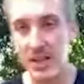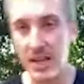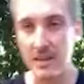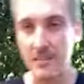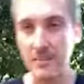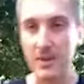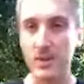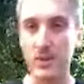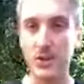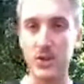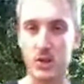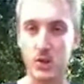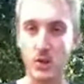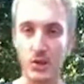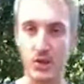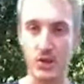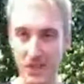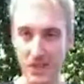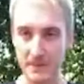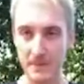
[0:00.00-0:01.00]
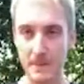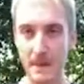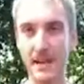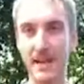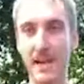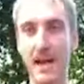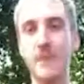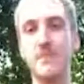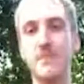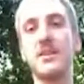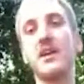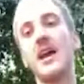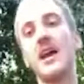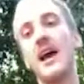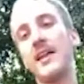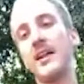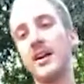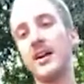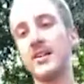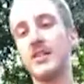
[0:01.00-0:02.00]
down the middle, your sort of six-pack abs,
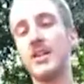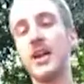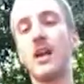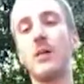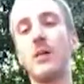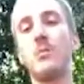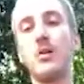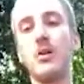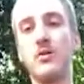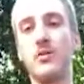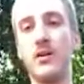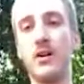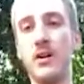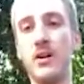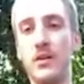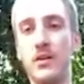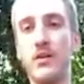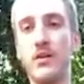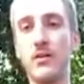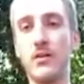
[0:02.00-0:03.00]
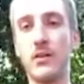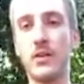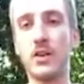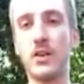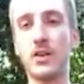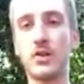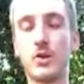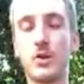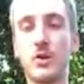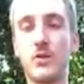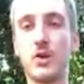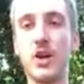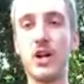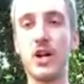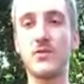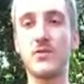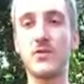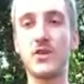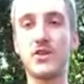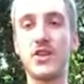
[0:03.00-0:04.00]
and our second move for the sort of
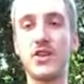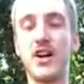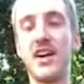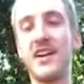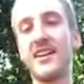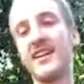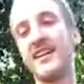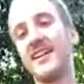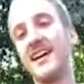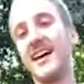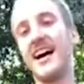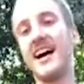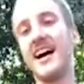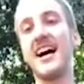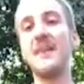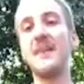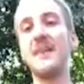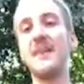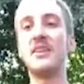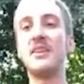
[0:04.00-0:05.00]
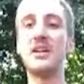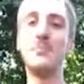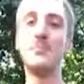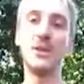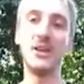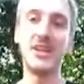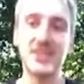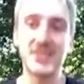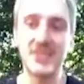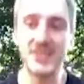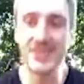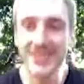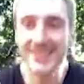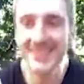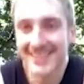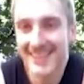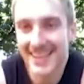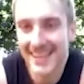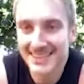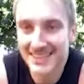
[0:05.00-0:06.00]
transverse side um, and the obliques,
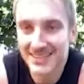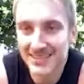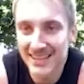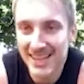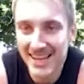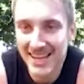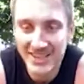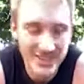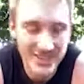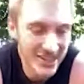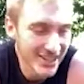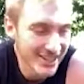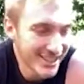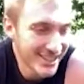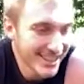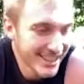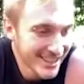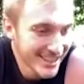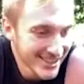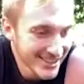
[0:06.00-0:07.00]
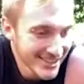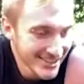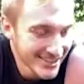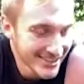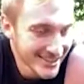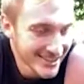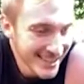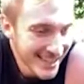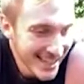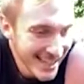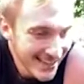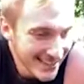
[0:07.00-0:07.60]
basically outside. Cool. All